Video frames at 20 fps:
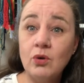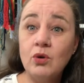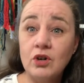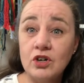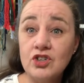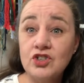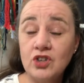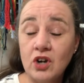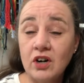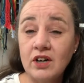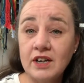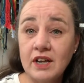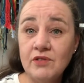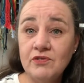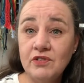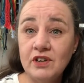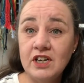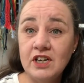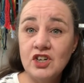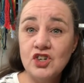start and
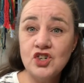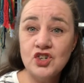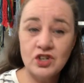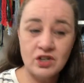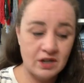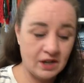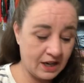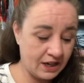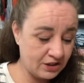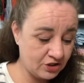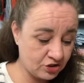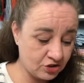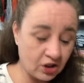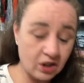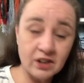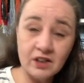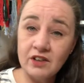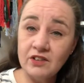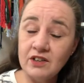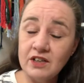finish. I
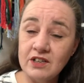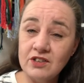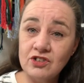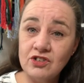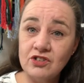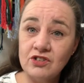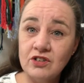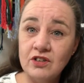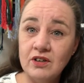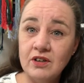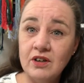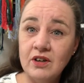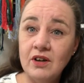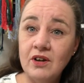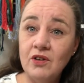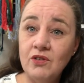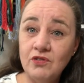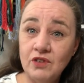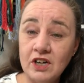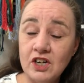started this,
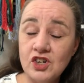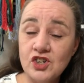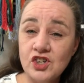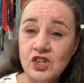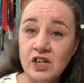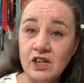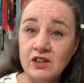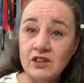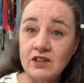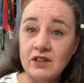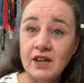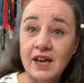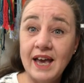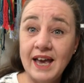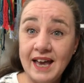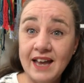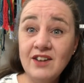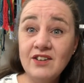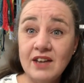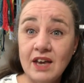finished it,
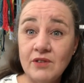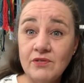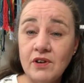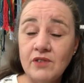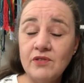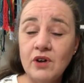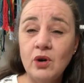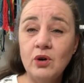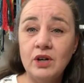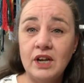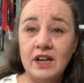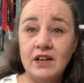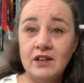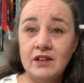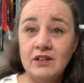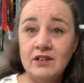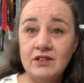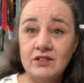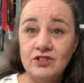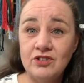and FFO'd it.
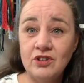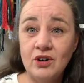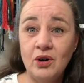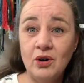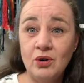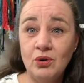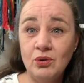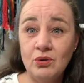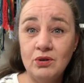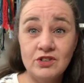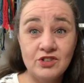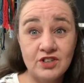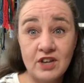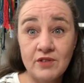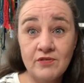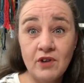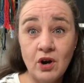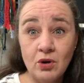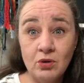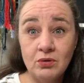So
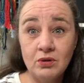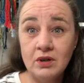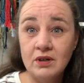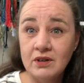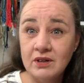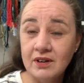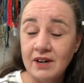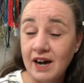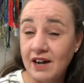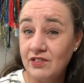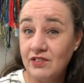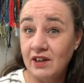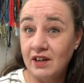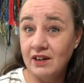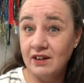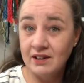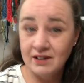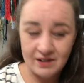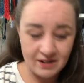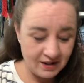sappho, I
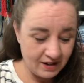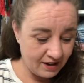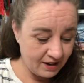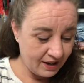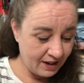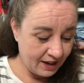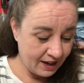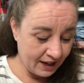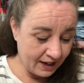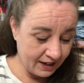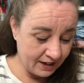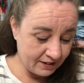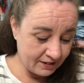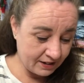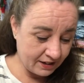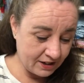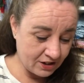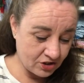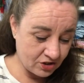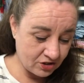think. And
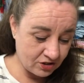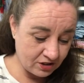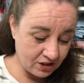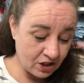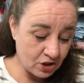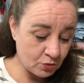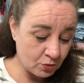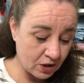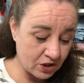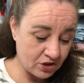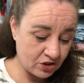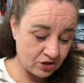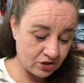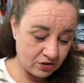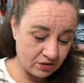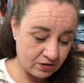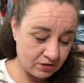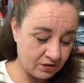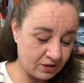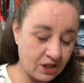this
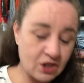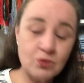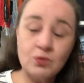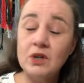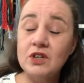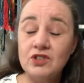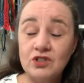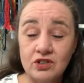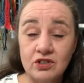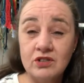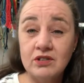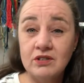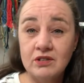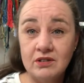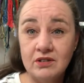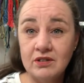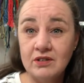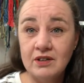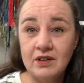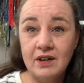was
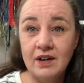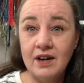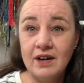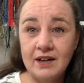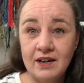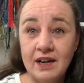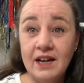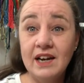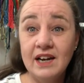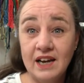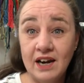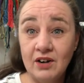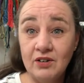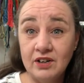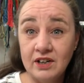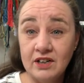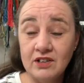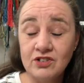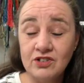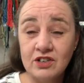
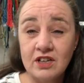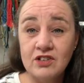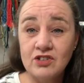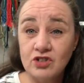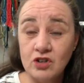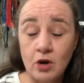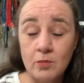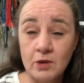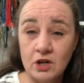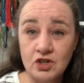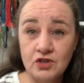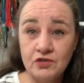hilarious and so much